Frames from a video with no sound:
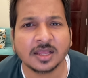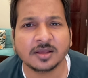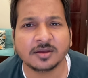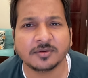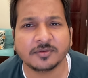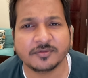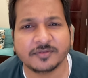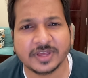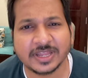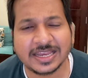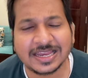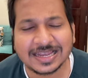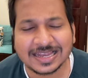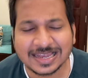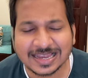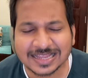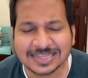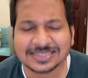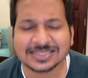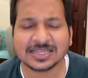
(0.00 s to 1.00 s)
very
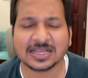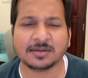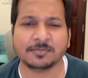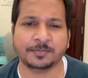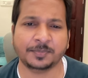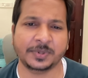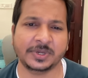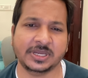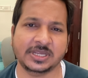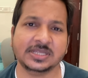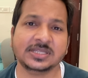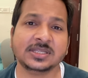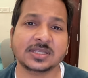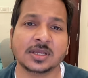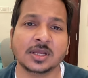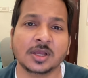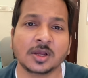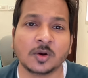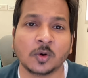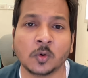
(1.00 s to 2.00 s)
less companies
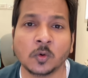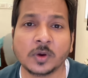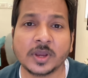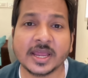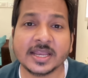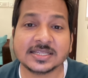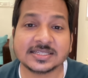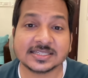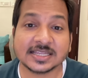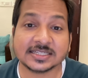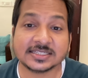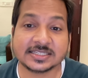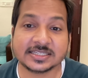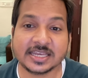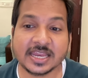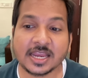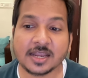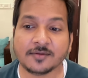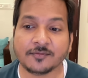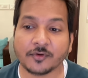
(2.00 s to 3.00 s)
who can
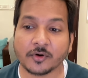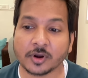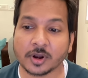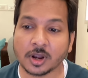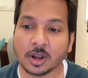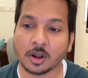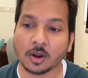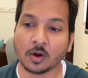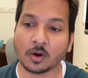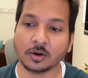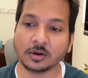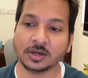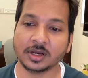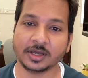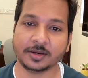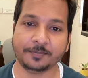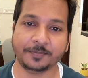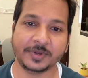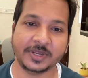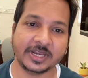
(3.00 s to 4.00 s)
sustain for a longer
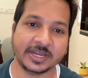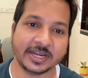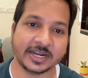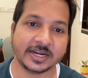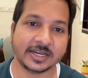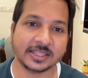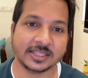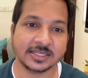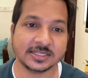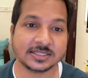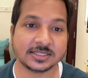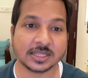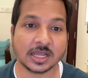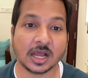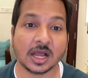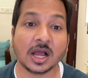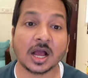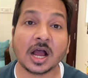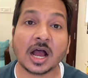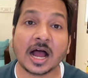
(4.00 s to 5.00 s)
period this
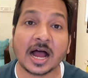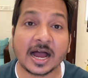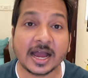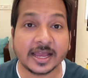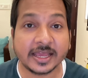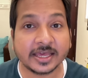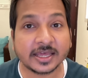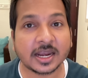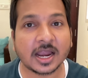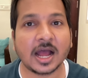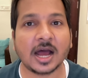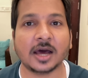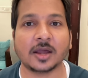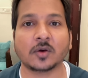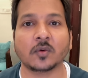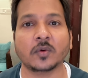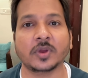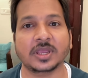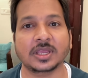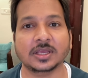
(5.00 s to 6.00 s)
higher
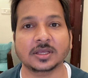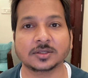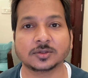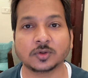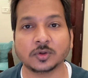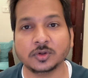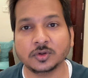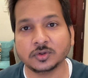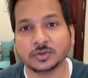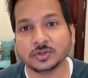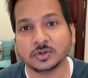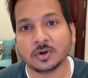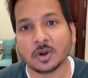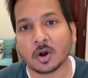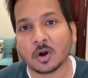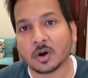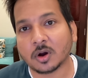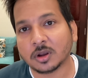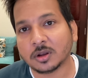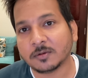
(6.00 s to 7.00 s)
ROE. So you should
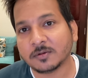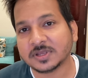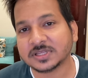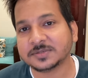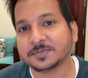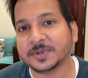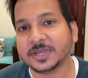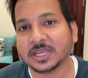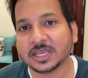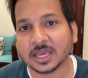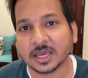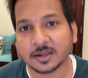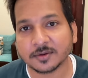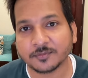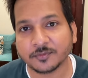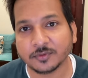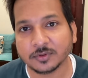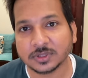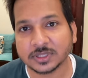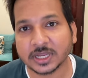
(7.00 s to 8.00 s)
always be
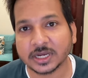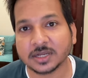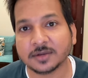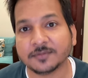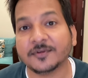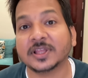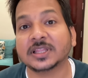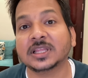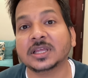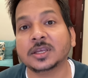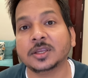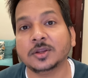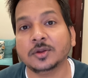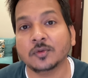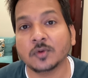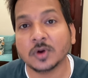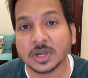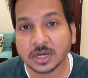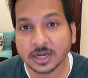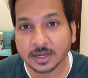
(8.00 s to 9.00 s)
careful that whether
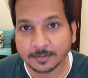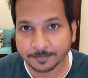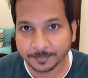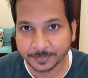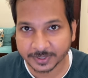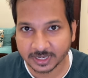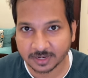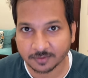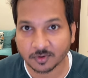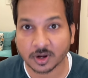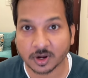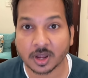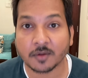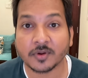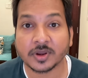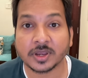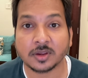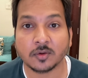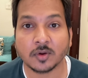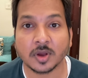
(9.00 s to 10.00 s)
your company, whatever
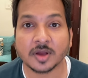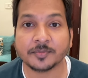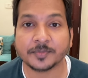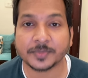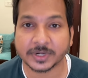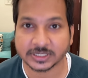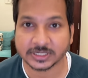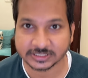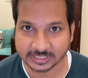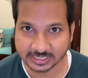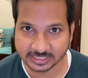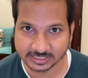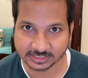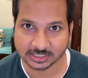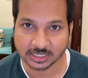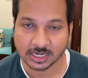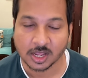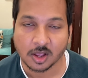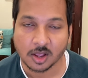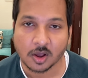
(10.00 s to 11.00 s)
you have purchased
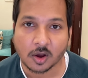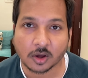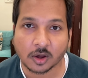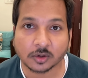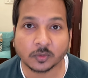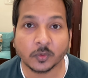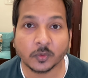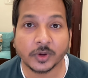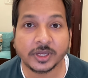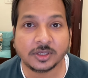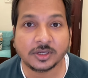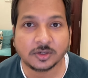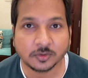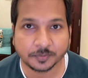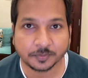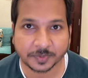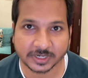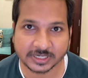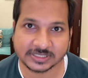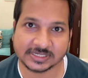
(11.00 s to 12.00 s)
or going to
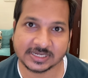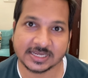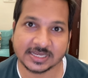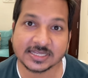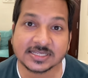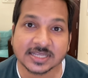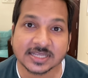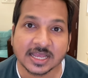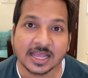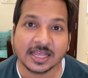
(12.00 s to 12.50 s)
purchase,